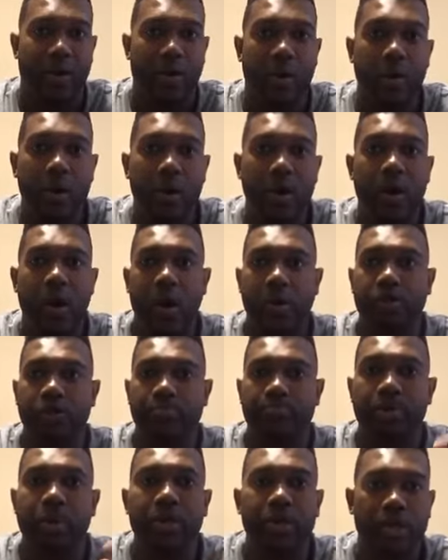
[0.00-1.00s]
now? Or are
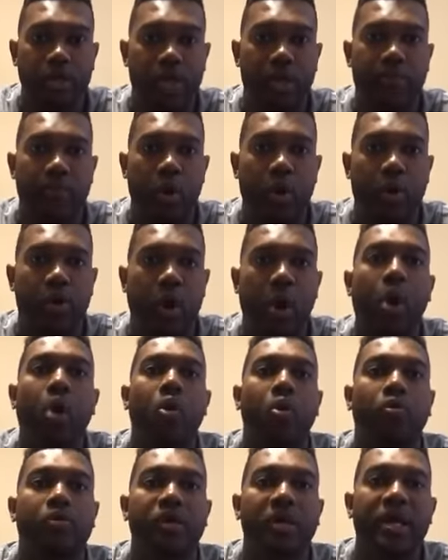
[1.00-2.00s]
you putting him on
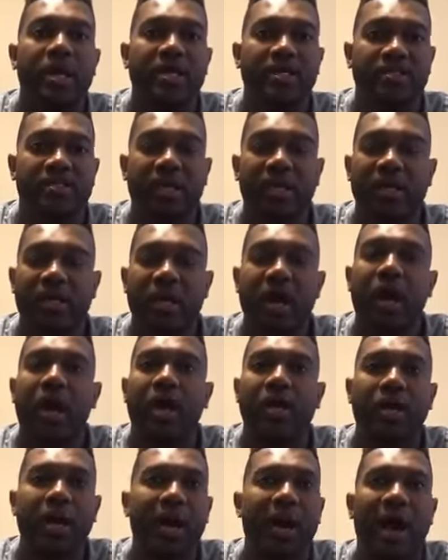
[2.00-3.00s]
hold, saying,
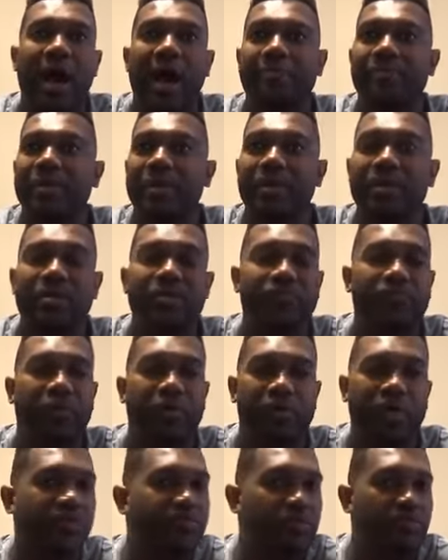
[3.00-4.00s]
God, uh, I'm here for
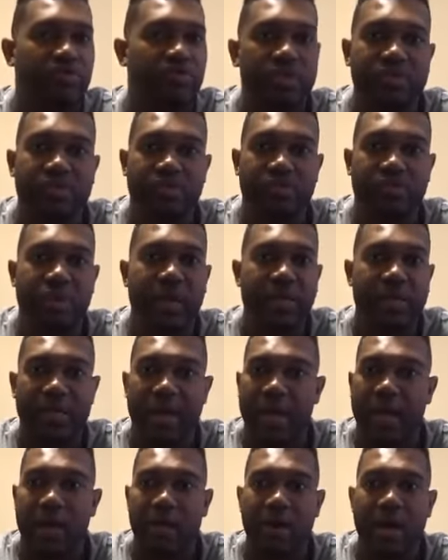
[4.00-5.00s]
different reasons right
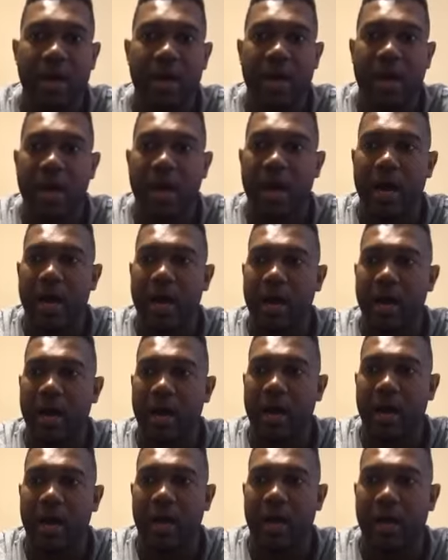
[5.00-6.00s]
now. Uh,
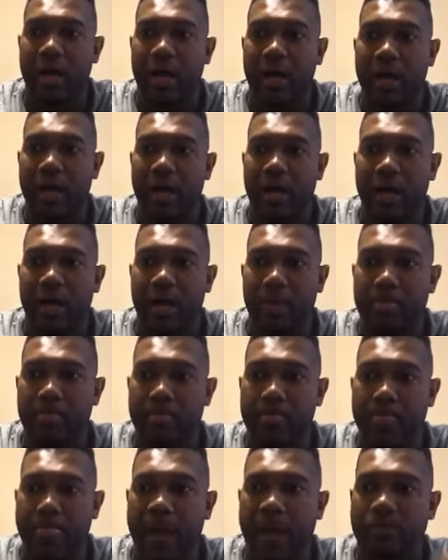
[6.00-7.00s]
uh, um,
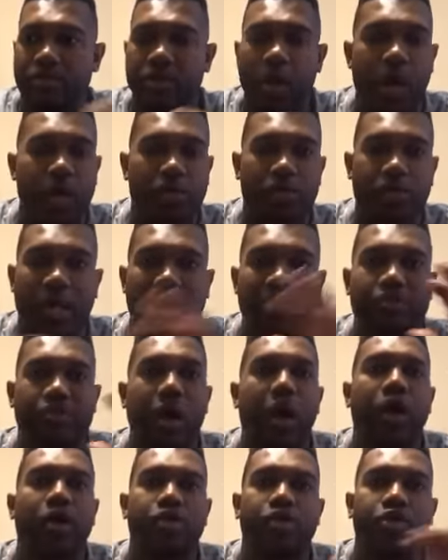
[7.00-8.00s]
I'll talk, I'll
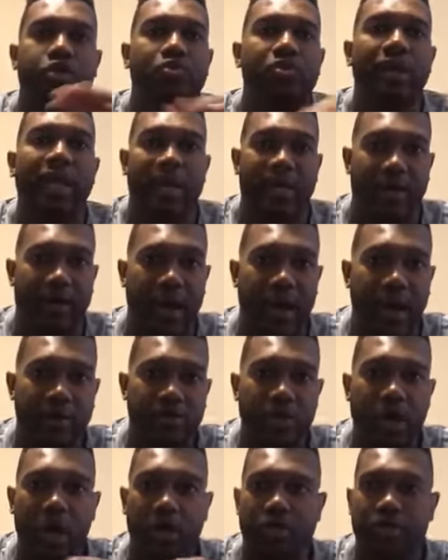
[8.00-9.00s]
talk to you later.
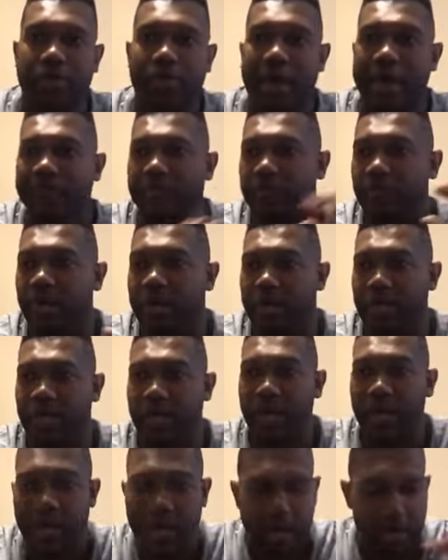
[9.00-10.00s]
I'll talk to you after I
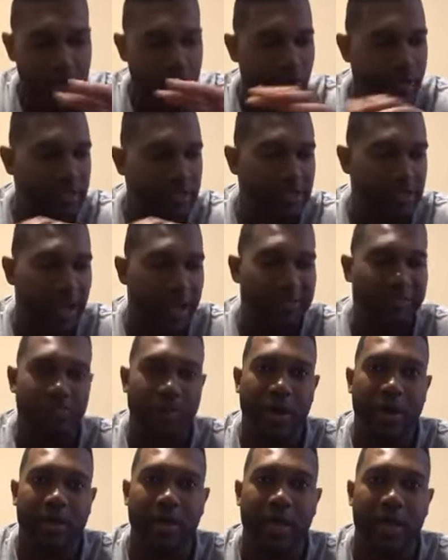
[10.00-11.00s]
get crazy,
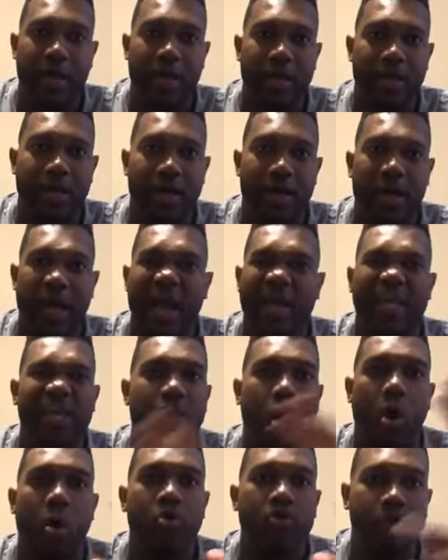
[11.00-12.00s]
after I, I, uh, I
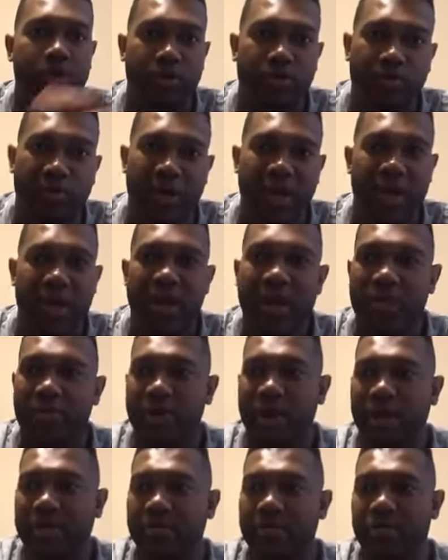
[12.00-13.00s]
get older, when I,
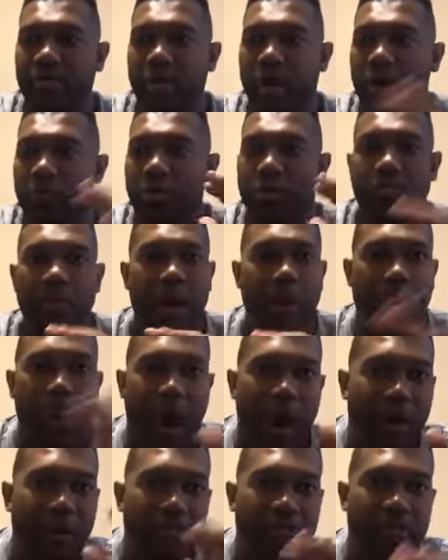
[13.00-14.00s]
when I do all of my
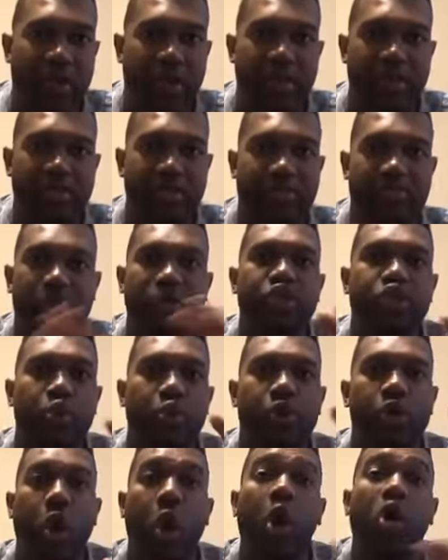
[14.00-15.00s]
wild things, I'll put
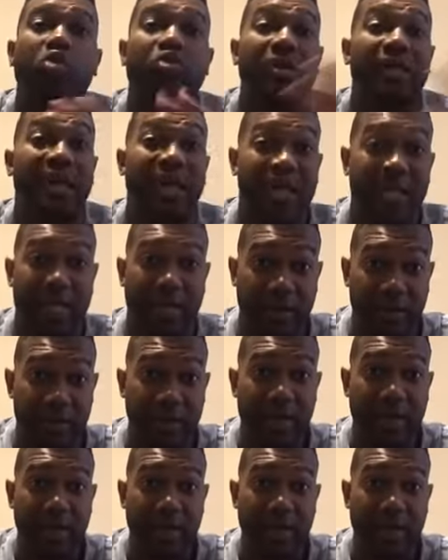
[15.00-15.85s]
you on hold later.